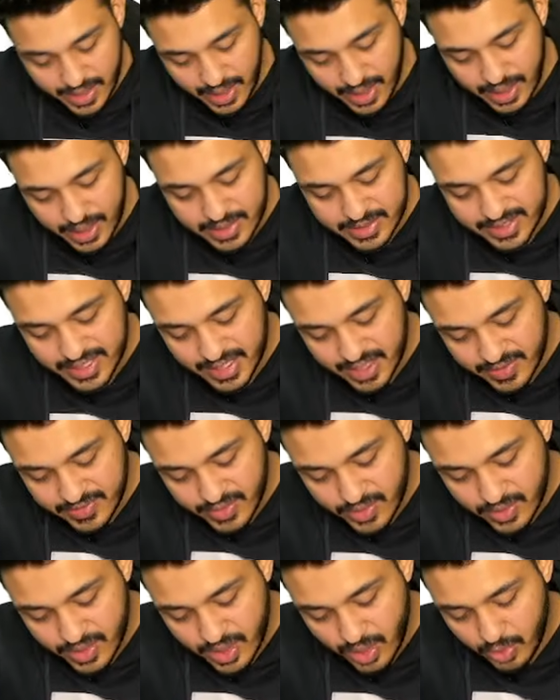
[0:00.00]
CD4
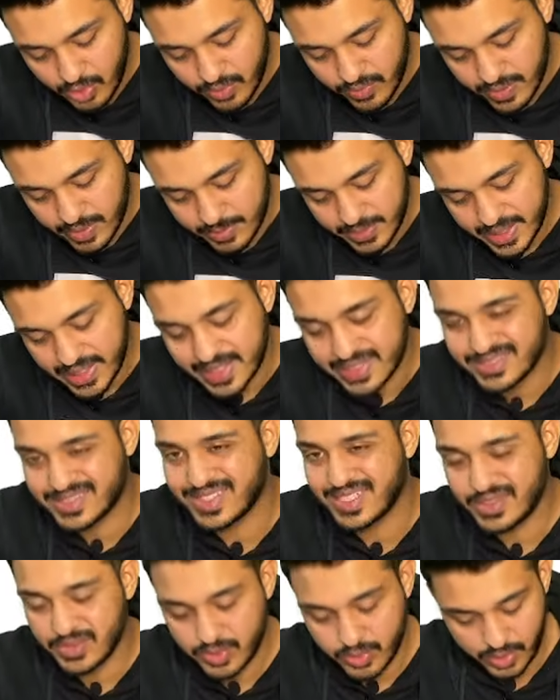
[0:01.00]
count will be less than
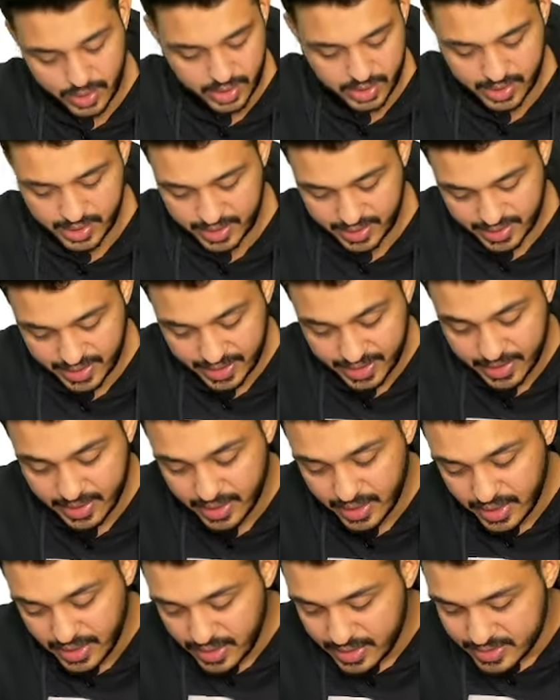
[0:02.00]
200, right?
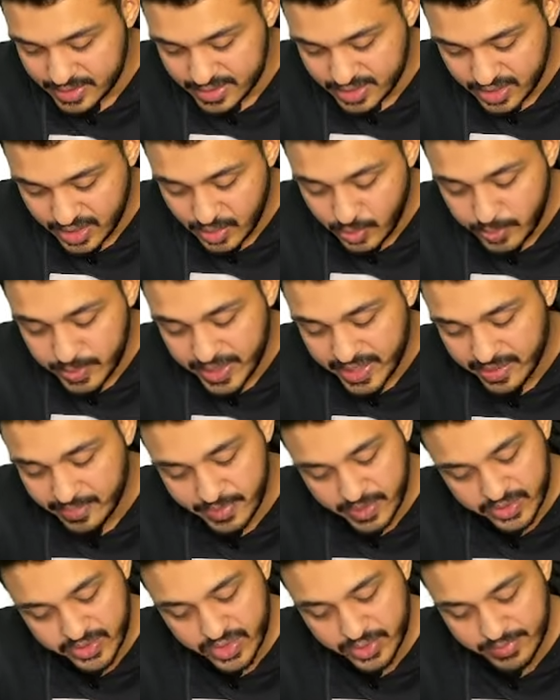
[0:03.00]
COPD
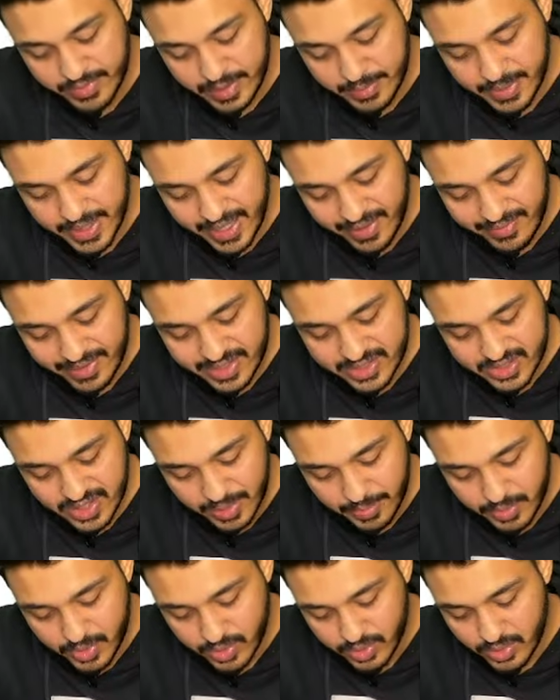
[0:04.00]
patient will be having
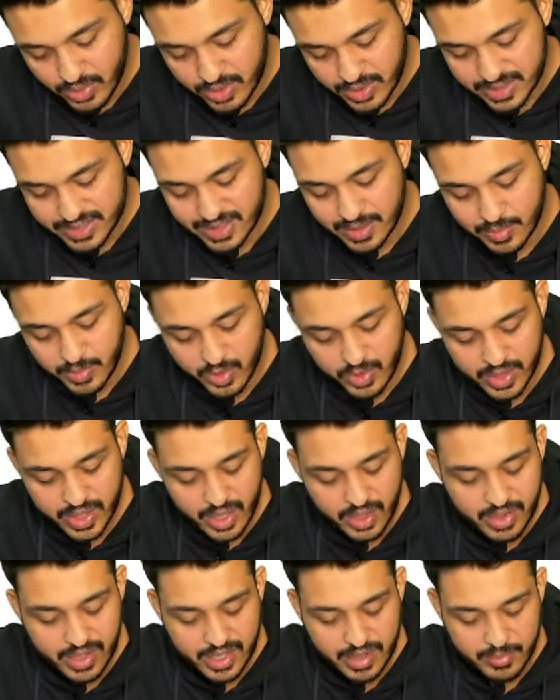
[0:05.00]
streptococcus pneumonia or
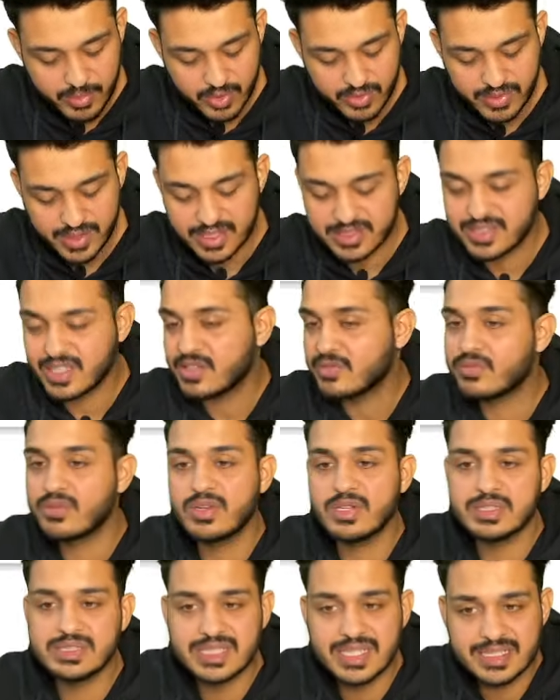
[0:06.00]
Haemophilus
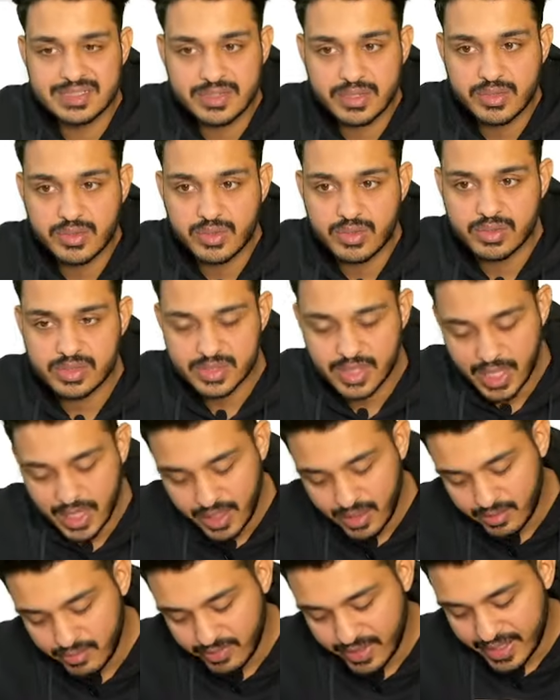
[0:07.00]
influenza is the cause.
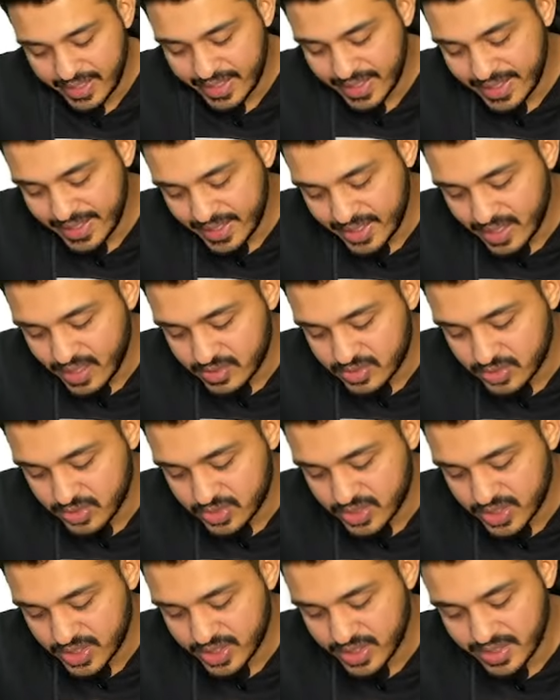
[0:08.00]
Ventilator
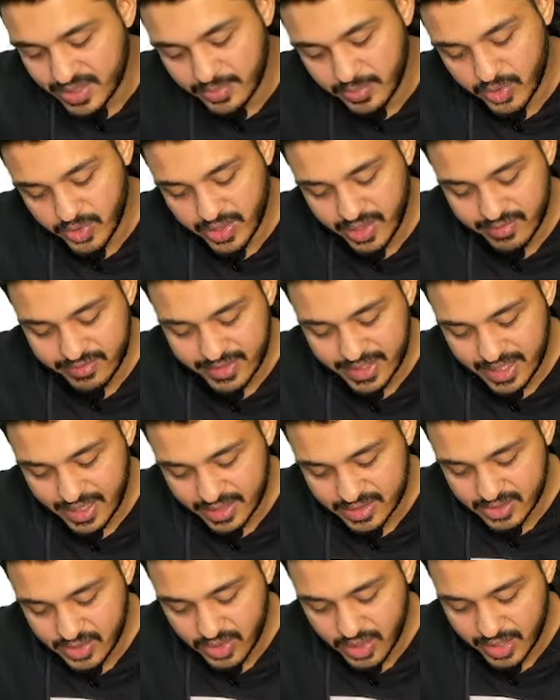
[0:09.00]
associated pneumonia, if they ask
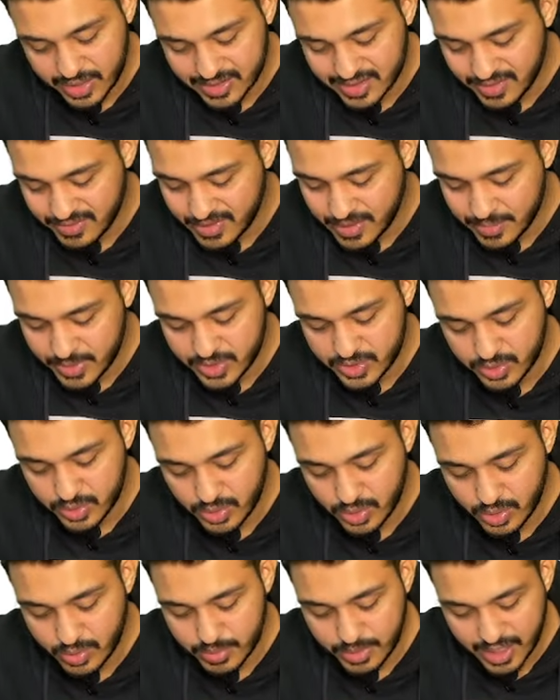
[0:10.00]
you, answer will be
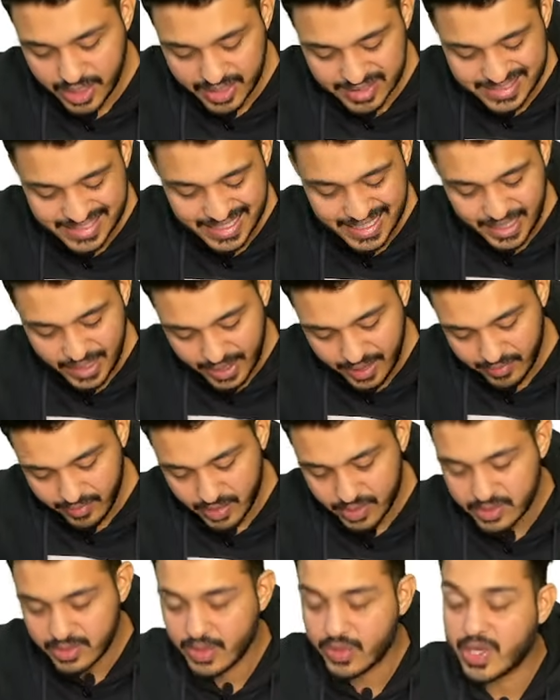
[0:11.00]
Pseudomonas. In world,
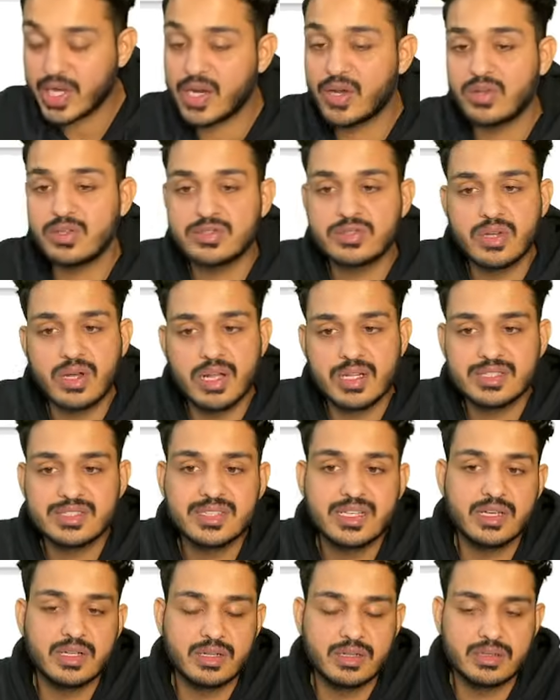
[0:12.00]
you can also ask,
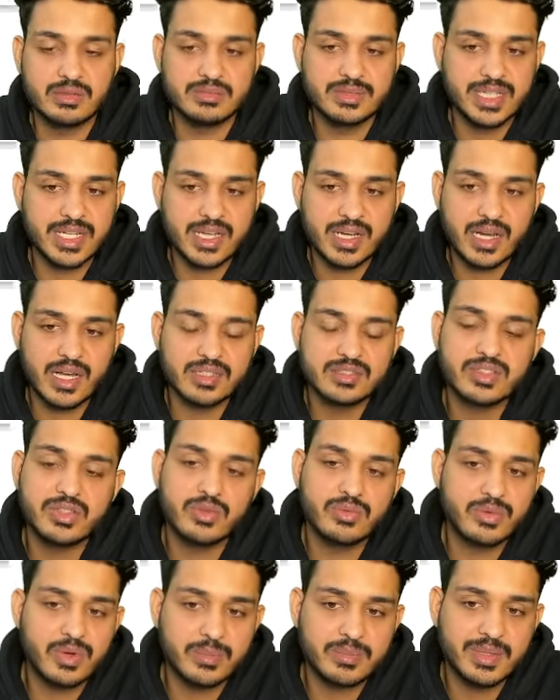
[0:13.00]
they can ask you
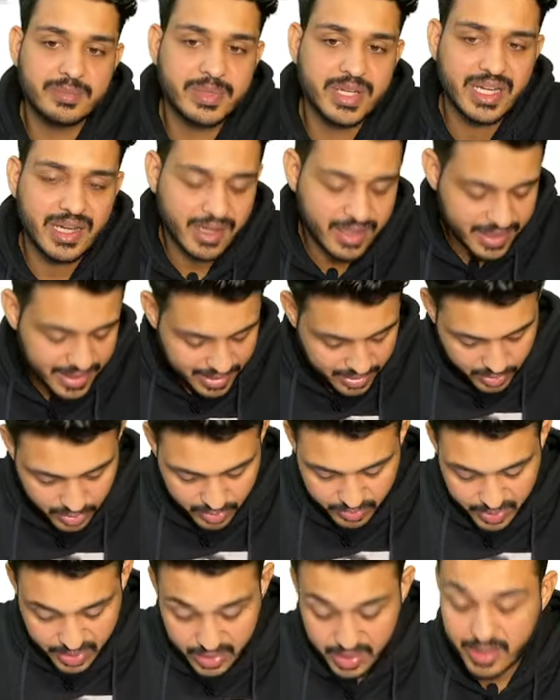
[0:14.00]
from the pediatric or
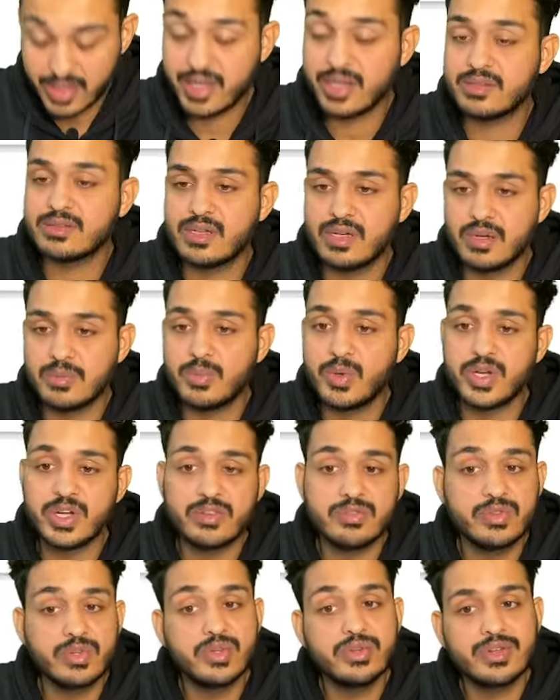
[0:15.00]
word point of view,
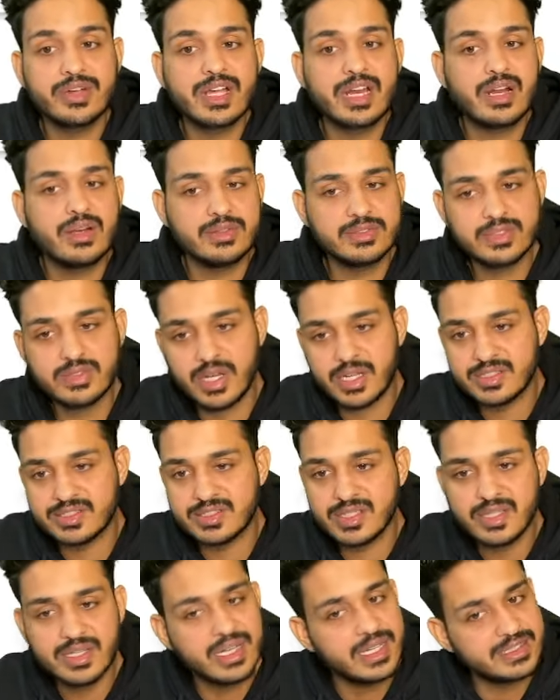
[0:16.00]
you can also answer
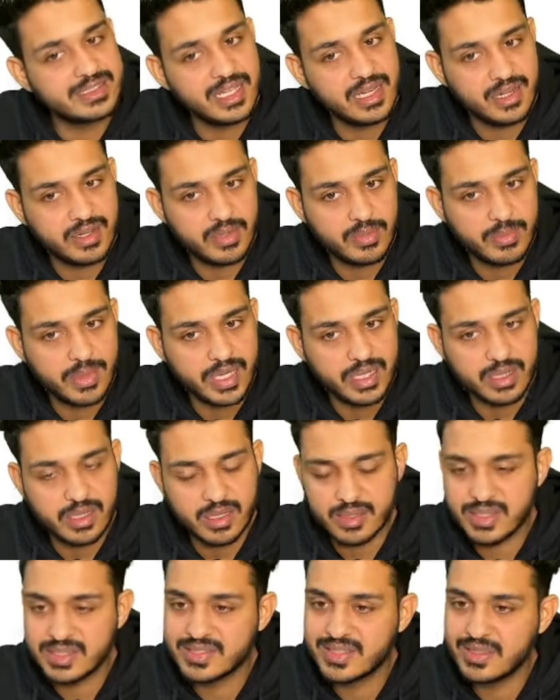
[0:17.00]
Acinetobacter.
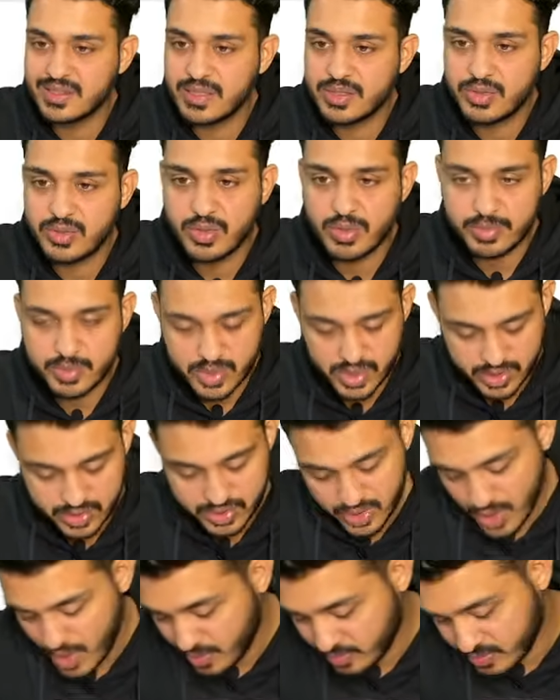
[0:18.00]
These are the two options you
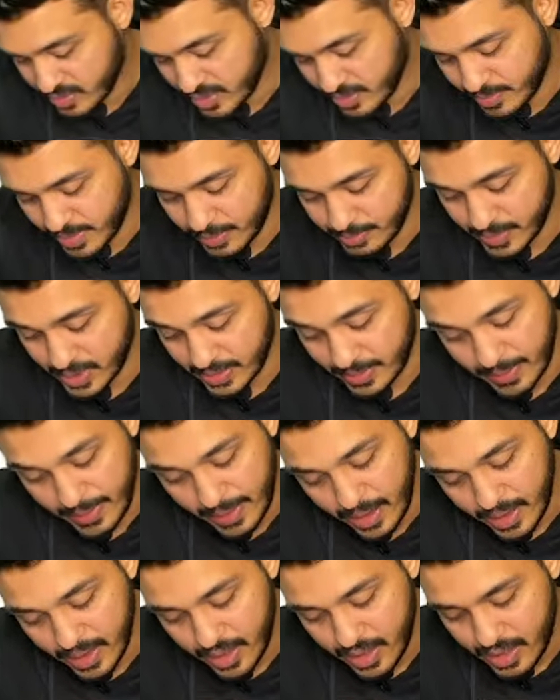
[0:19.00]
have to remember.
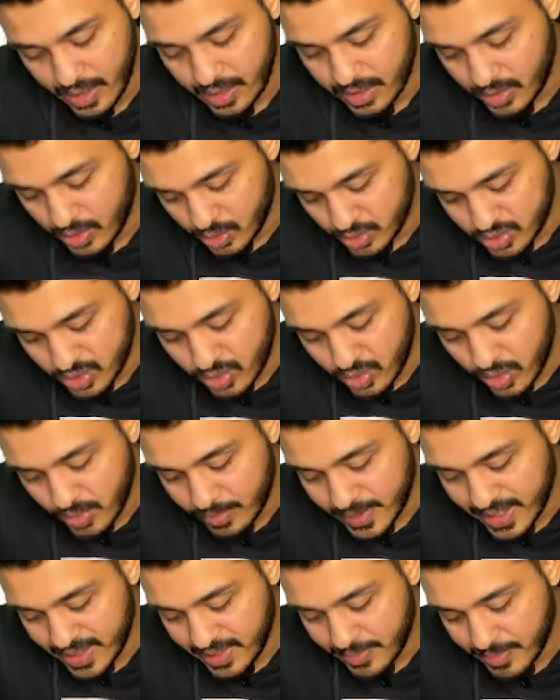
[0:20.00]
Nosocomial
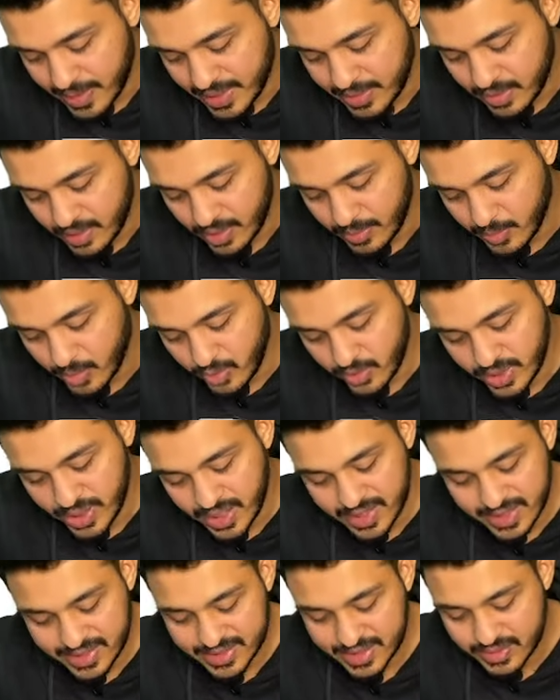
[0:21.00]
pneumonia,
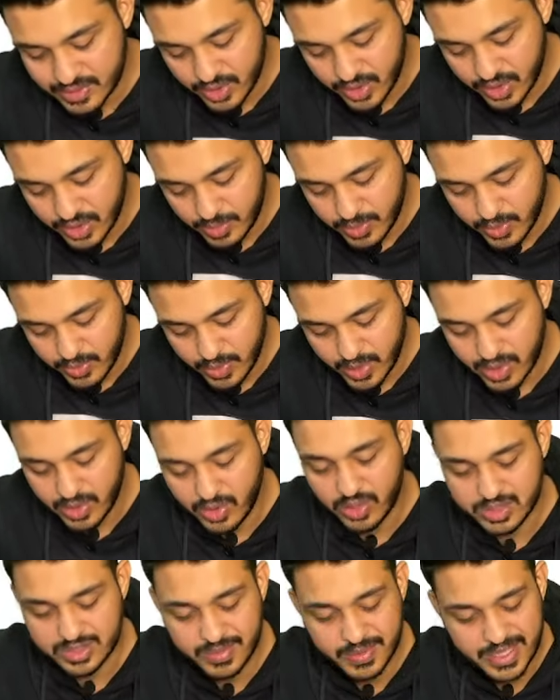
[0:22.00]
this is going to be what?
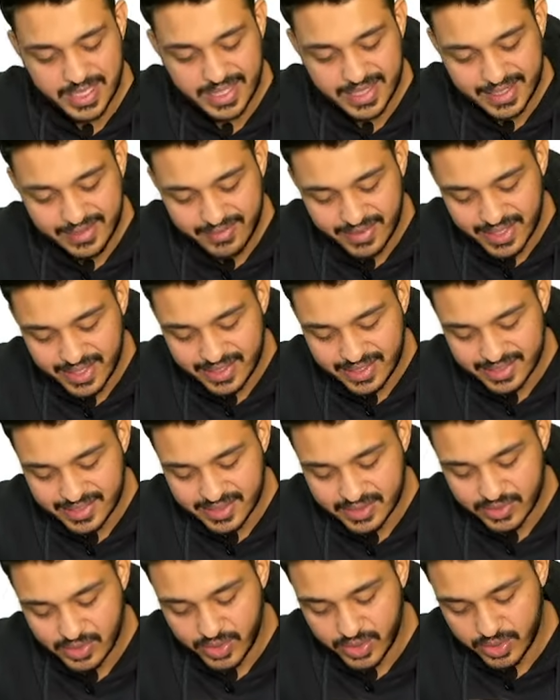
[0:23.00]
Hospital acquired. This is
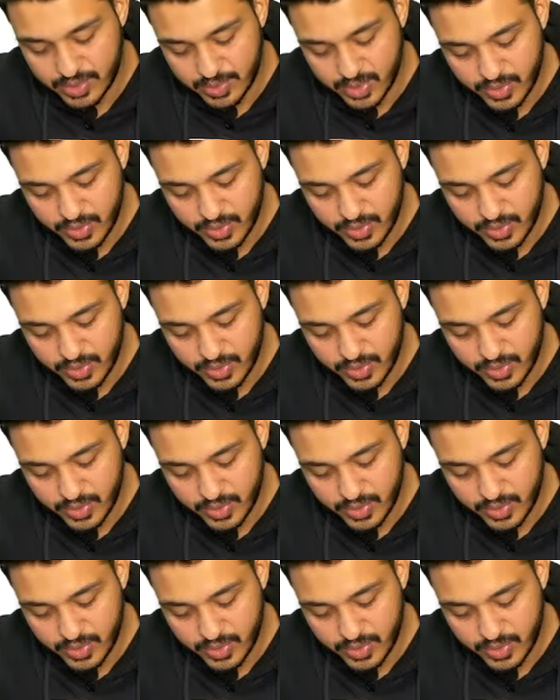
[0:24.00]
going to be what?